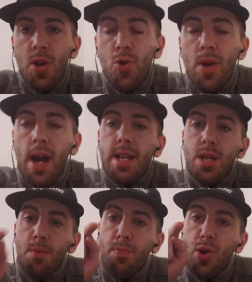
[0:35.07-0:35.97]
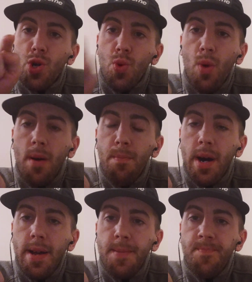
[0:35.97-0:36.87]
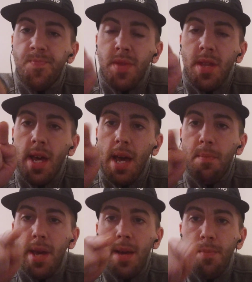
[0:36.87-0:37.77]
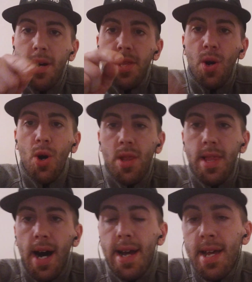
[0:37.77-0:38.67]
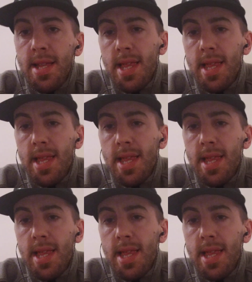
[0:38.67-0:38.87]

you guys can push one button and make money online.